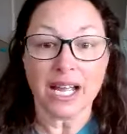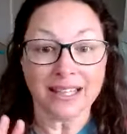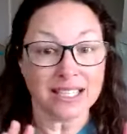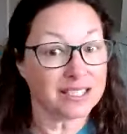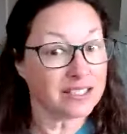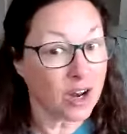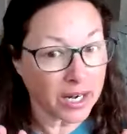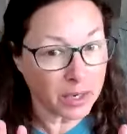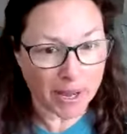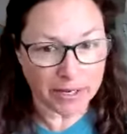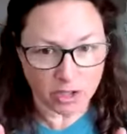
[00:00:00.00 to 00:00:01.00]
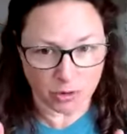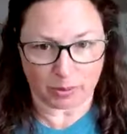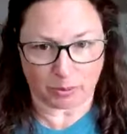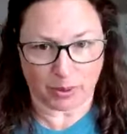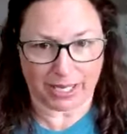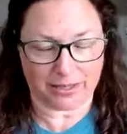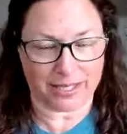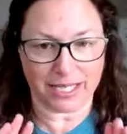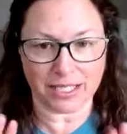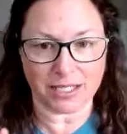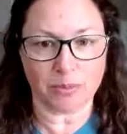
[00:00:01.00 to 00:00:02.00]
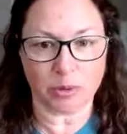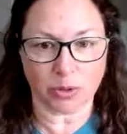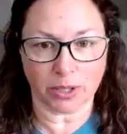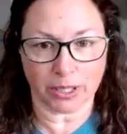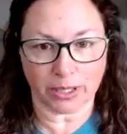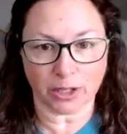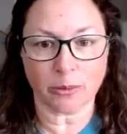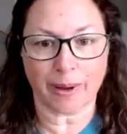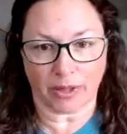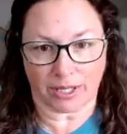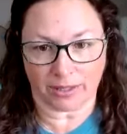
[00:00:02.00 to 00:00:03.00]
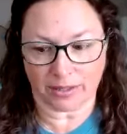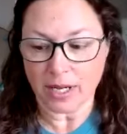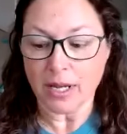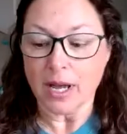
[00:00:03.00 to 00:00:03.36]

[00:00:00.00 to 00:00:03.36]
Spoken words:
This is not a punishment place. I need to be really clear about this.